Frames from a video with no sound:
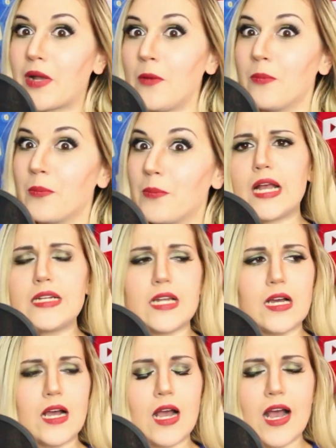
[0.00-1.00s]
Here we go!
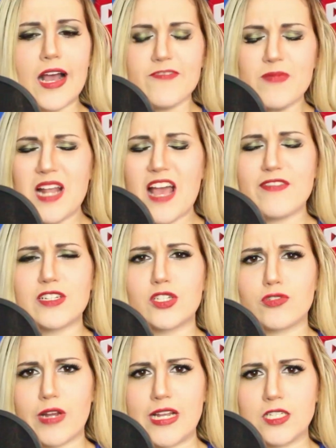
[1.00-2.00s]
Edna, I've been having
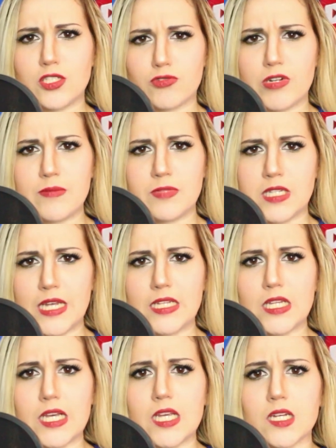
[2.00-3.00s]
strange dreams
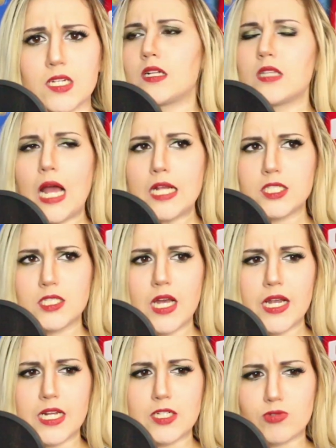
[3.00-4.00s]
lately. Last
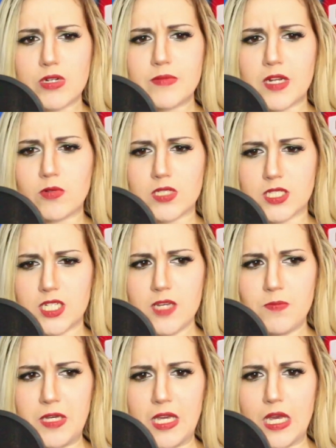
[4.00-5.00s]
night I dreamed I was a
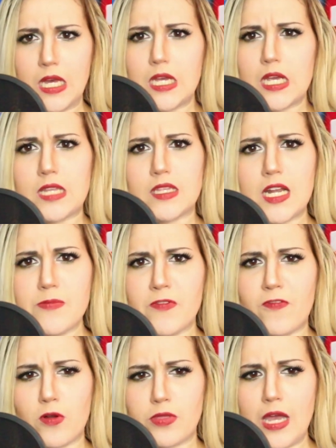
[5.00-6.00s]
teepee, and the night
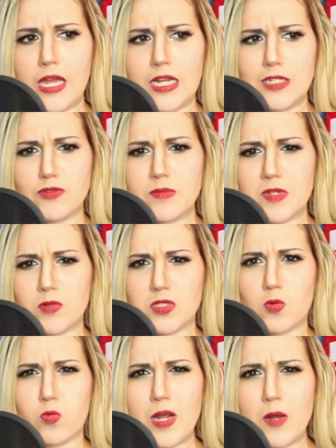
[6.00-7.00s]
before that I dreamed I was
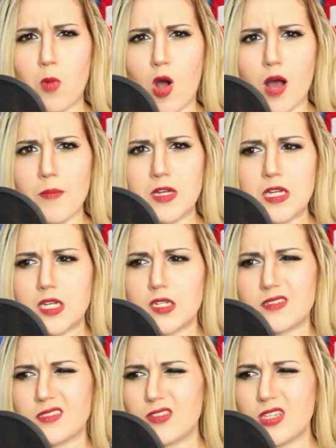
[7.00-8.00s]
a wigwam.
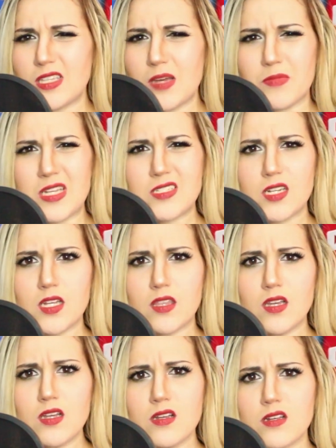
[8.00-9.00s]
Do you think that means
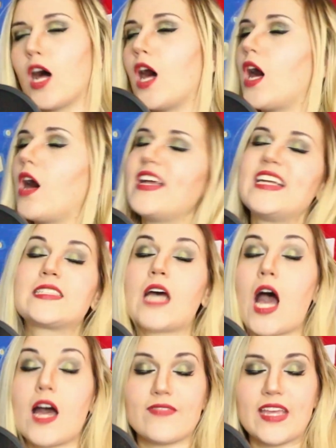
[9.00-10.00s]
anything? Oh, it's
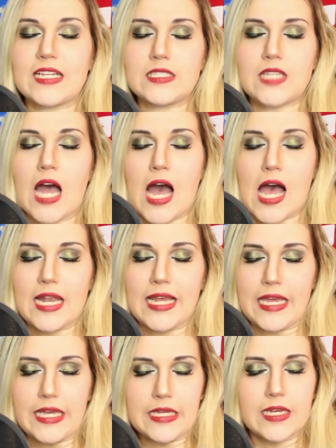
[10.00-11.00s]
obvious,
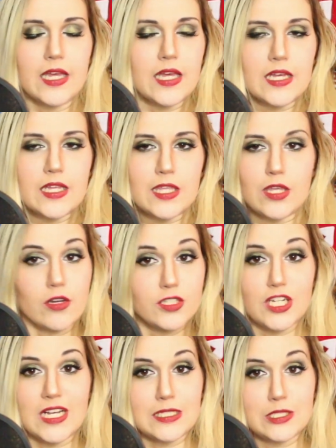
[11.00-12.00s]
darling. You're
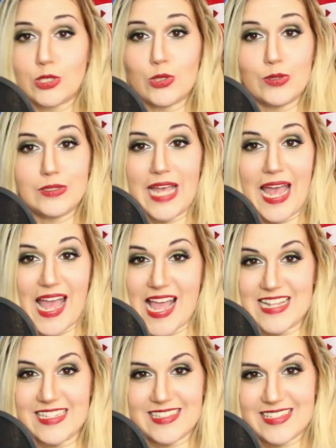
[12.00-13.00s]
just too
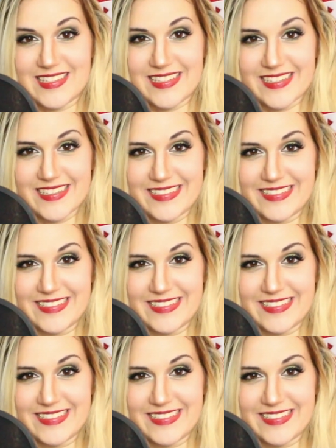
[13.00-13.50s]
tense.